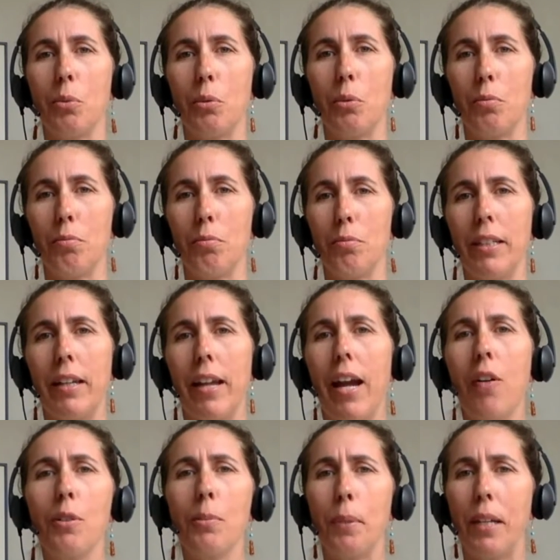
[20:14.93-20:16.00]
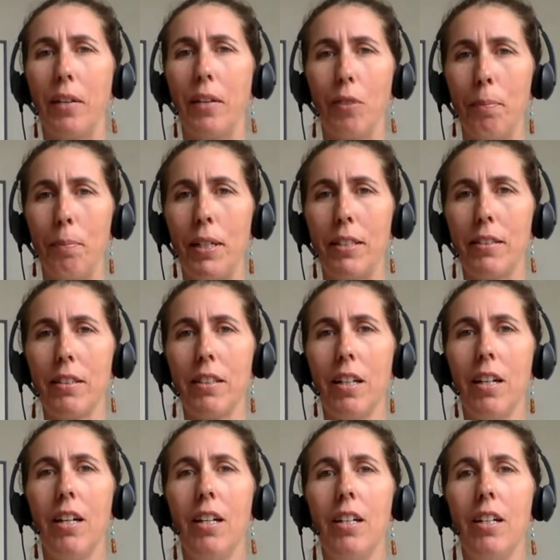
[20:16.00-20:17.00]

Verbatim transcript: were like houseplant remnants.